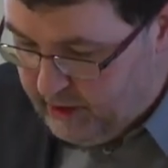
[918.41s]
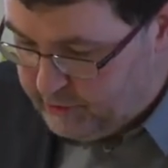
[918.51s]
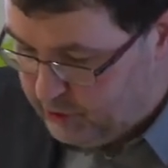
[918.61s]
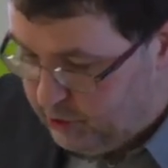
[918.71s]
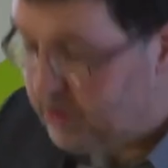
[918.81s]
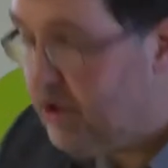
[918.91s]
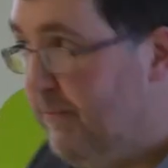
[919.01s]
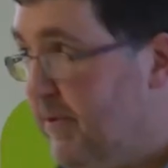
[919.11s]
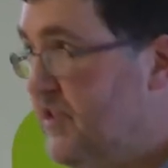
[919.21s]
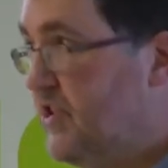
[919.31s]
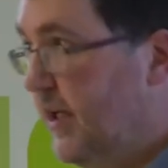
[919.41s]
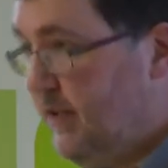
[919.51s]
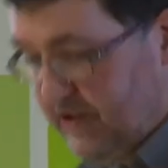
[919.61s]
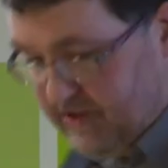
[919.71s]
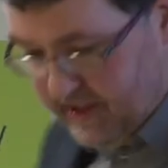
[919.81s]
So companies
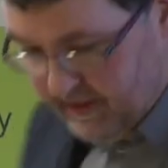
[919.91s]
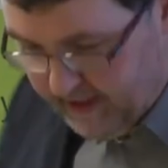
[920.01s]
cannot stay